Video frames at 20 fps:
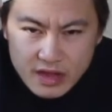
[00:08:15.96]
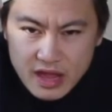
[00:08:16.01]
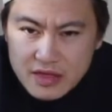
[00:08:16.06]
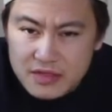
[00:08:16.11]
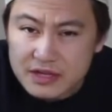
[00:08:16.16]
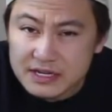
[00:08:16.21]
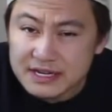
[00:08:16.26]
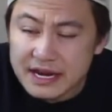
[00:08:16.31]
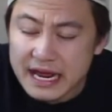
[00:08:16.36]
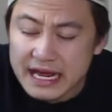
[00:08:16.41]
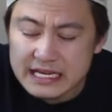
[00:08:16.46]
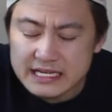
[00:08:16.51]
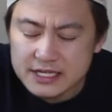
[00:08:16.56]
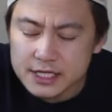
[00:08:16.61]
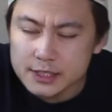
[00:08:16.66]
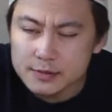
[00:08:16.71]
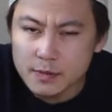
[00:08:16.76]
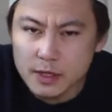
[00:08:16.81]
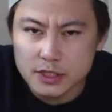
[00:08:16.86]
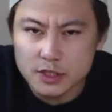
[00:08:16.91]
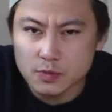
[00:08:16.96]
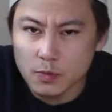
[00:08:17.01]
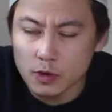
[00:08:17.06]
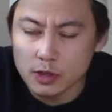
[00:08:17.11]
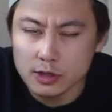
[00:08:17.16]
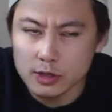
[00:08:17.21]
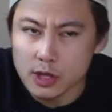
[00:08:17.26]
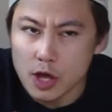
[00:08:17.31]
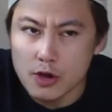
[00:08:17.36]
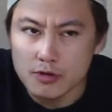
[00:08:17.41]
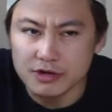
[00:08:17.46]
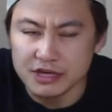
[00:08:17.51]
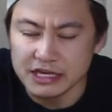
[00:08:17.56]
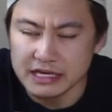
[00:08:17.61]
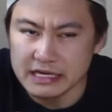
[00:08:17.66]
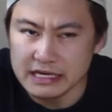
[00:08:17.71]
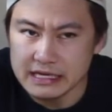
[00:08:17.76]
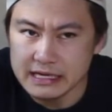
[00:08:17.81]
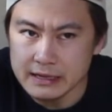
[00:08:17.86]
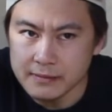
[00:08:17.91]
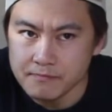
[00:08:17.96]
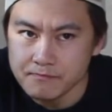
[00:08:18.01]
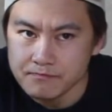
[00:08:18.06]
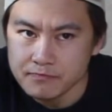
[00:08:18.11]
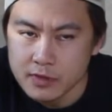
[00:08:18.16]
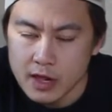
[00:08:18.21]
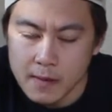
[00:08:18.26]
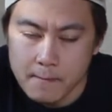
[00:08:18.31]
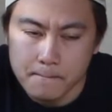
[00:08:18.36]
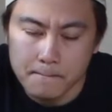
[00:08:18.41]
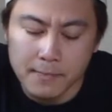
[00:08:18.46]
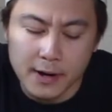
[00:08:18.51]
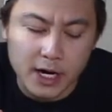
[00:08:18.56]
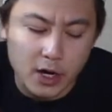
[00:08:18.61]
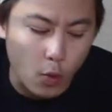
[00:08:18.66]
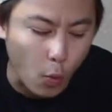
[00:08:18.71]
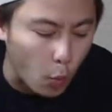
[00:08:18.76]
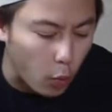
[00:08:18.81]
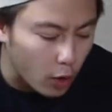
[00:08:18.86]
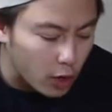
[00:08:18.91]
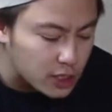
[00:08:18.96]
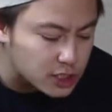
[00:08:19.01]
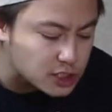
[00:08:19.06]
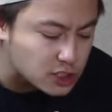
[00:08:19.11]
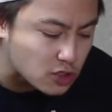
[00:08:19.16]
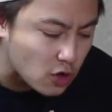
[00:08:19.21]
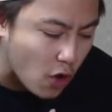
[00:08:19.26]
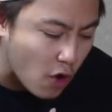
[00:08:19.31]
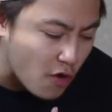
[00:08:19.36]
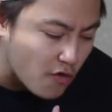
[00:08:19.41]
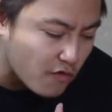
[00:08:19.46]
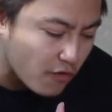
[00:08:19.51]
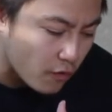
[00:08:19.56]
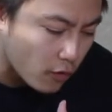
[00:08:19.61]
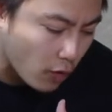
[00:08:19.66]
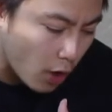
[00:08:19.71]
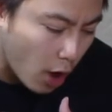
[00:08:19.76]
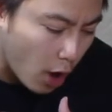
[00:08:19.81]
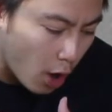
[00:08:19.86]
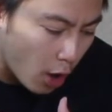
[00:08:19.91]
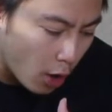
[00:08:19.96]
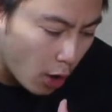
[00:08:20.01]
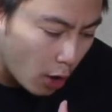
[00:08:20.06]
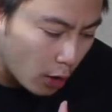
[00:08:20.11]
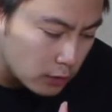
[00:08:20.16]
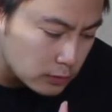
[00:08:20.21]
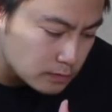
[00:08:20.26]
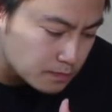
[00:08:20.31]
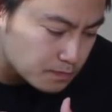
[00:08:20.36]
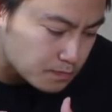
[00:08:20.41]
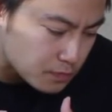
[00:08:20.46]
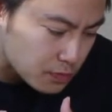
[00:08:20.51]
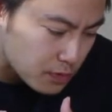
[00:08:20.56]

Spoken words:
The taste is much more low-key, but it works overall